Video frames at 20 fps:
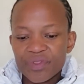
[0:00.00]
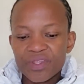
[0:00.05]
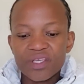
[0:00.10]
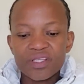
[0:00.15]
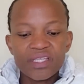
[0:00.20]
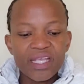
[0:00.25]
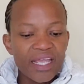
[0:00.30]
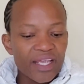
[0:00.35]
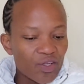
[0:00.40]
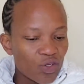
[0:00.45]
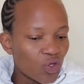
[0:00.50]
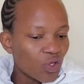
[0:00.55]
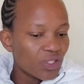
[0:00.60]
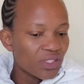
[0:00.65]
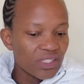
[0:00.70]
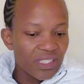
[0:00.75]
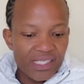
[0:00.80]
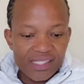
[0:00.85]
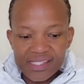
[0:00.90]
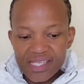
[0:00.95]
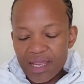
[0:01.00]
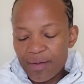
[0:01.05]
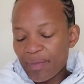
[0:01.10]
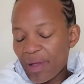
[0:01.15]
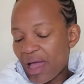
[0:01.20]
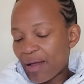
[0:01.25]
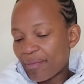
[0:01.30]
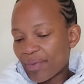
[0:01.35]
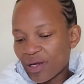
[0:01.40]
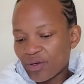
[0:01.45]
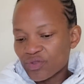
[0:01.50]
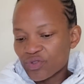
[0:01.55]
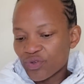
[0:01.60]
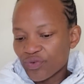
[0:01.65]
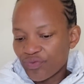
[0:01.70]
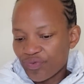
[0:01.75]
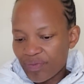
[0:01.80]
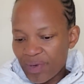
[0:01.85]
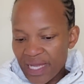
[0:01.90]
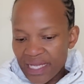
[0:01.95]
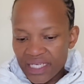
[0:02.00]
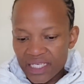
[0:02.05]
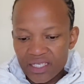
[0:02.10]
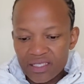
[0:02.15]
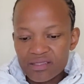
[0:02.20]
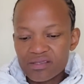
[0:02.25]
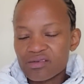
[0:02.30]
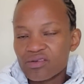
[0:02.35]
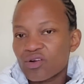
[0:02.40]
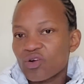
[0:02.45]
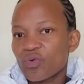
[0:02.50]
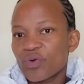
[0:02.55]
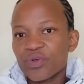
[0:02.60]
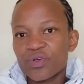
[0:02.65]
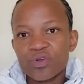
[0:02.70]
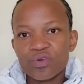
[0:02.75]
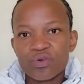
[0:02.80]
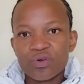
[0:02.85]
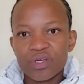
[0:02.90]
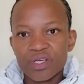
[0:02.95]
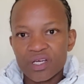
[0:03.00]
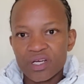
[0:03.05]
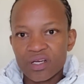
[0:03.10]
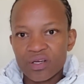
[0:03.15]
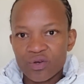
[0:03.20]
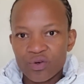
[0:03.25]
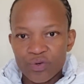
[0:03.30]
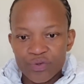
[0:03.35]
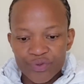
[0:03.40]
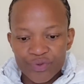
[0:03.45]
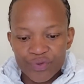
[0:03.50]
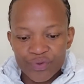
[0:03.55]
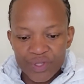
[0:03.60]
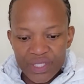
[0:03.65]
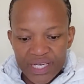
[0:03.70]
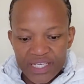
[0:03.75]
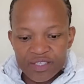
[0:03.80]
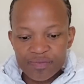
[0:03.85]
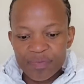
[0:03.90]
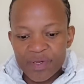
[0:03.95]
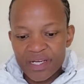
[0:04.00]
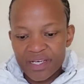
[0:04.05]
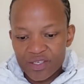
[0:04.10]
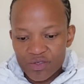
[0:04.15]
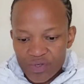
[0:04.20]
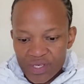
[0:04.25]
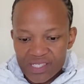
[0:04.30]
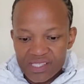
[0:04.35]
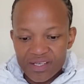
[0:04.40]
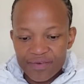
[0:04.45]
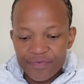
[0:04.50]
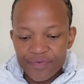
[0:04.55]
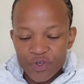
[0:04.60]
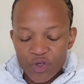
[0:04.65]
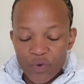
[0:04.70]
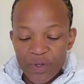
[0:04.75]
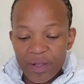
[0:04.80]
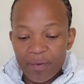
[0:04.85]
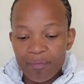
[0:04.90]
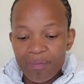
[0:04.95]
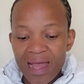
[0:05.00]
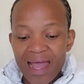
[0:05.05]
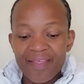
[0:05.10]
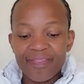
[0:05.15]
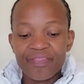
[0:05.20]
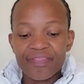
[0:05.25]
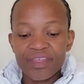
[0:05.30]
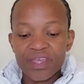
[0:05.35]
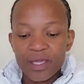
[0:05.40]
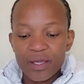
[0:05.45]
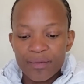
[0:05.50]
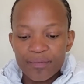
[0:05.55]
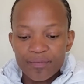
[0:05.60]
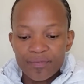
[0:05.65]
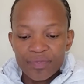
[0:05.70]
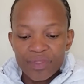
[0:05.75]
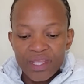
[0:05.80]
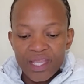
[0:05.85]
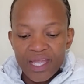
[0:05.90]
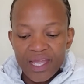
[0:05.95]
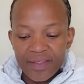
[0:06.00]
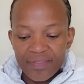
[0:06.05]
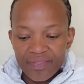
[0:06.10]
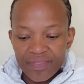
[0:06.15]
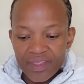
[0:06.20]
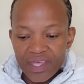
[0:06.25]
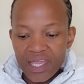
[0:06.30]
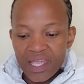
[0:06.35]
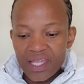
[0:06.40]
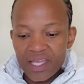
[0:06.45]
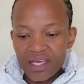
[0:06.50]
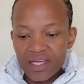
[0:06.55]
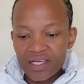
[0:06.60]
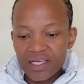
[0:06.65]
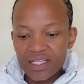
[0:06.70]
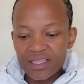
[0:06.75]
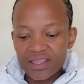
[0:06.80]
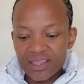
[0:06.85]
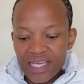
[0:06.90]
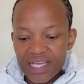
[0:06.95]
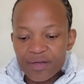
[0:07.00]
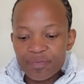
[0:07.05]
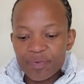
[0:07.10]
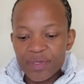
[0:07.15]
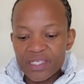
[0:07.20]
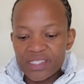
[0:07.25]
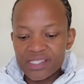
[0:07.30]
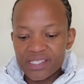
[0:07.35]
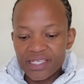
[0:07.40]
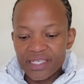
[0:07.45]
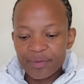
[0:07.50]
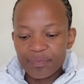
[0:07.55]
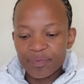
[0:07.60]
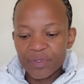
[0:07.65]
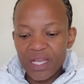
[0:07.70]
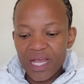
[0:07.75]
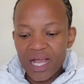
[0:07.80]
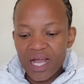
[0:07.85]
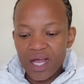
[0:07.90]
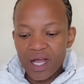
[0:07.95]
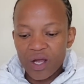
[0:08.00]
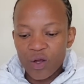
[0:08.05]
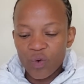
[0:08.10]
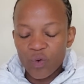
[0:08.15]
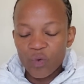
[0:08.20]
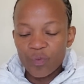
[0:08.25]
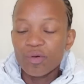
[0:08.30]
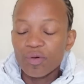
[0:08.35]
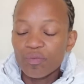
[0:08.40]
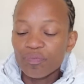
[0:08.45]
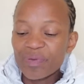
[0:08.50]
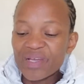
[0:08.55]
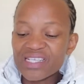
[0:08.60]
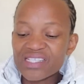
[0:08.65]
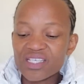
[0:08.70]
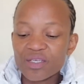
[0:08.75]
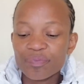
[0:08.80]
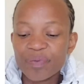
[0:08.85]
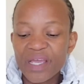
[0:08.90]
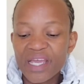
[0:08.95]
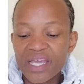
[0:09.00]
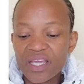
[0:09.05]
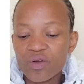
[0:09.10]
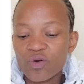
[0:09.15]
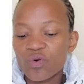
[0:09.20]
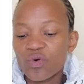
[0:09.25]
they got the same amount of money, so we're not gonna go through that, but it was the following month. And then the third pay slip, now basic pay